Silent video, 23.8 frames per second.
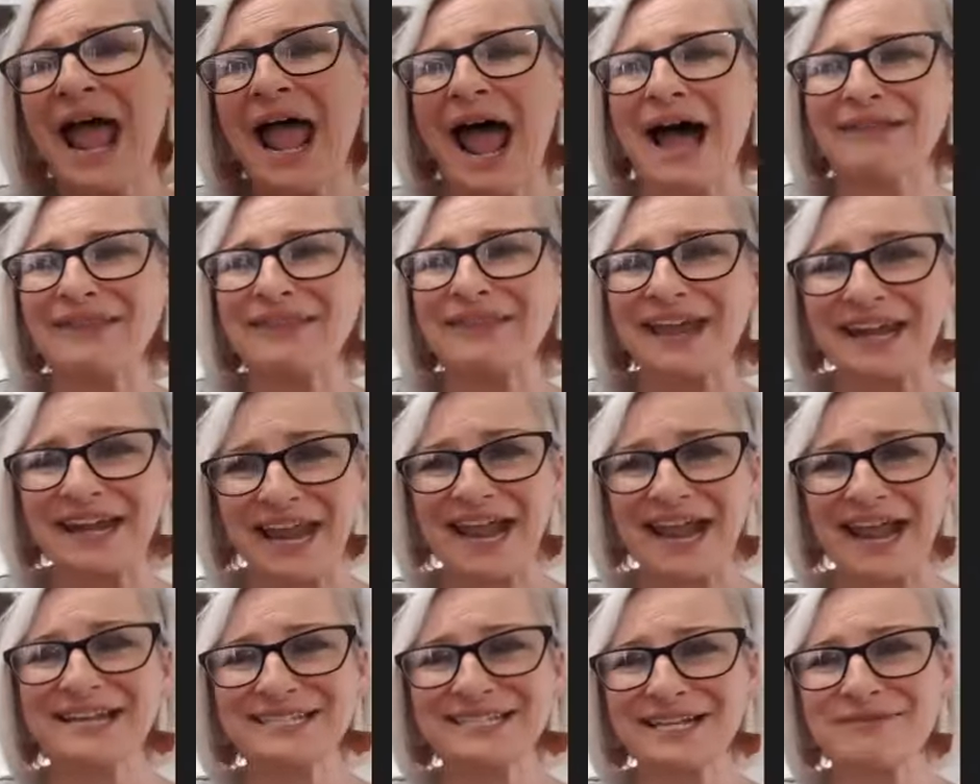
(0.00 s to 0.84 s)

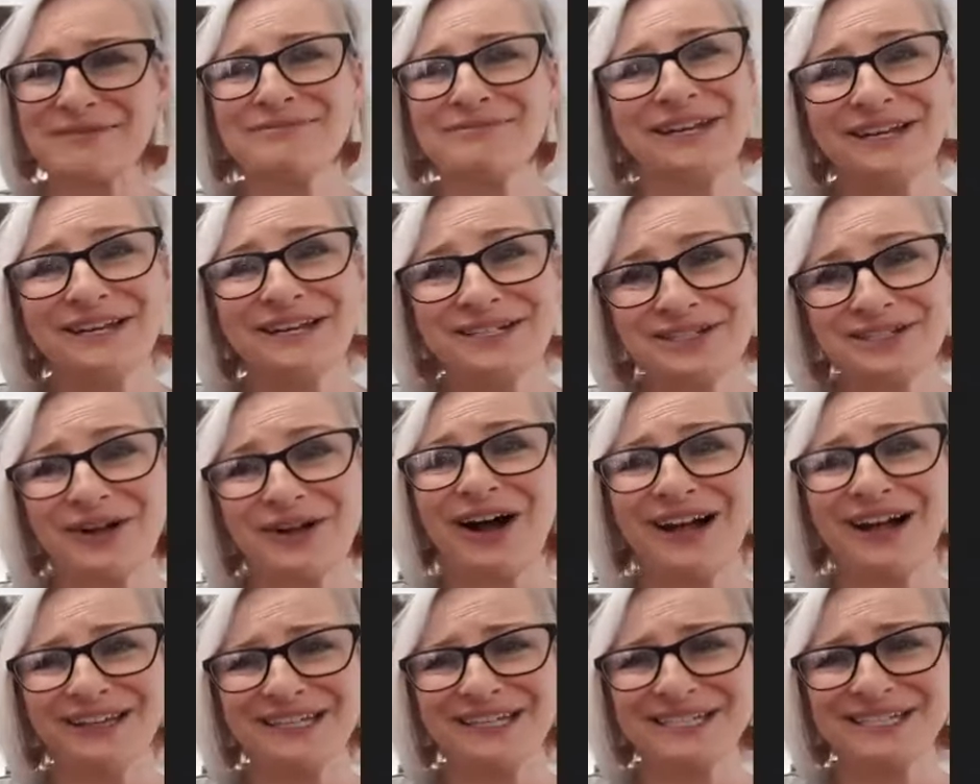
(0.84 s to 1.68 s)
end up at an
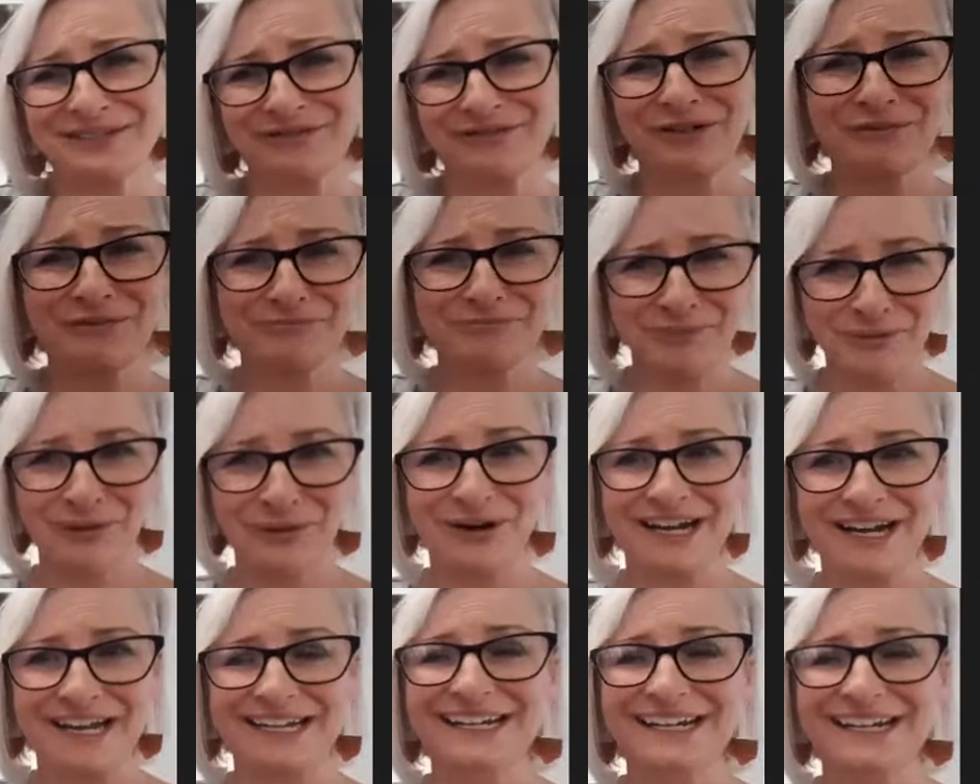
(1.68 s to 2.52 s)
entirely different
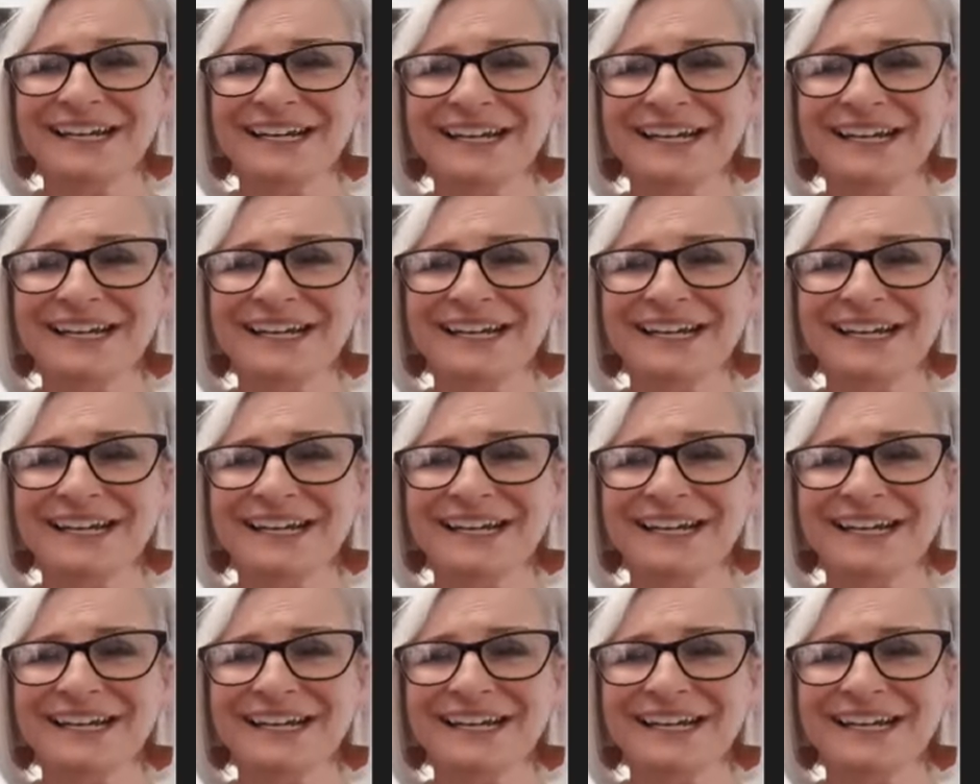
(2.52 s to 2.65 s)
point.